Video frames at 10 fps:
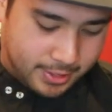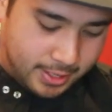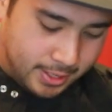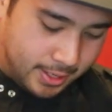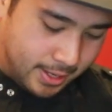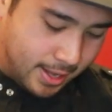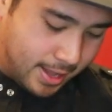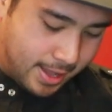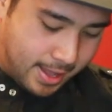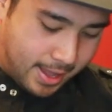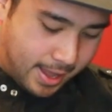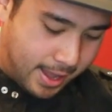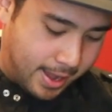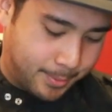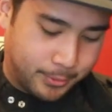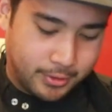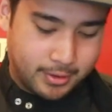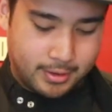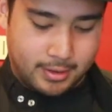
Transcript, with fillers: the Hammer.